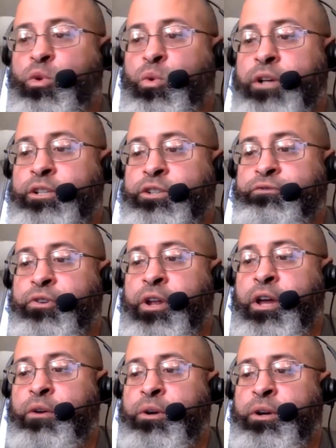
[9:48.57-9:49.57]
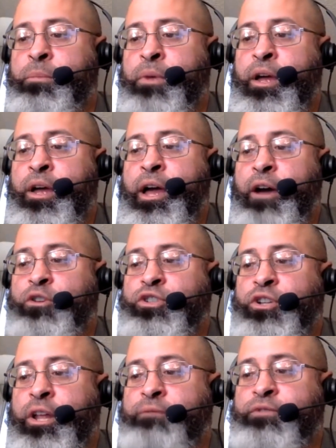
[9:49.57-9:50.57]
question for now. How's
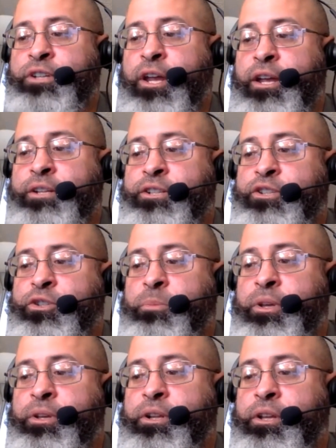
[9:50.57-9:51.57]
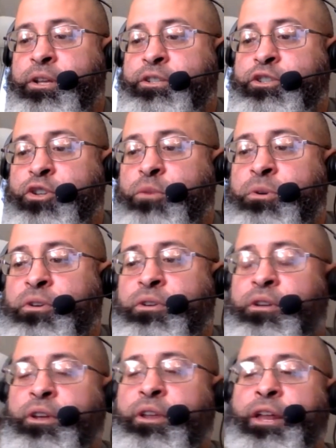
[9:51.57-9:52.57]
your life changed since you've been clean and sober,
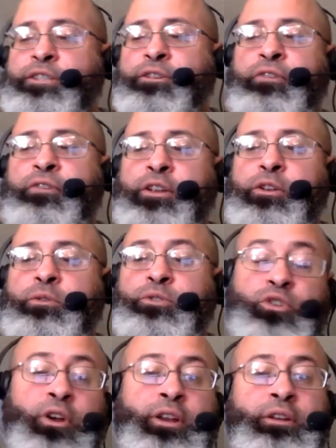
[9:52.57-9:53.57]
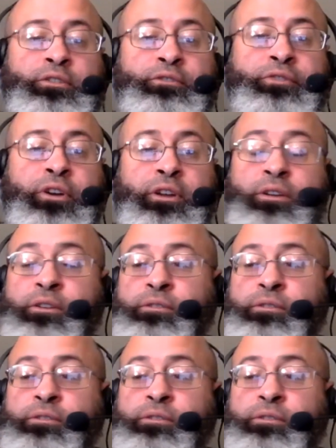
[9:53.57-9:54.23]
and how does it affect you training to fight?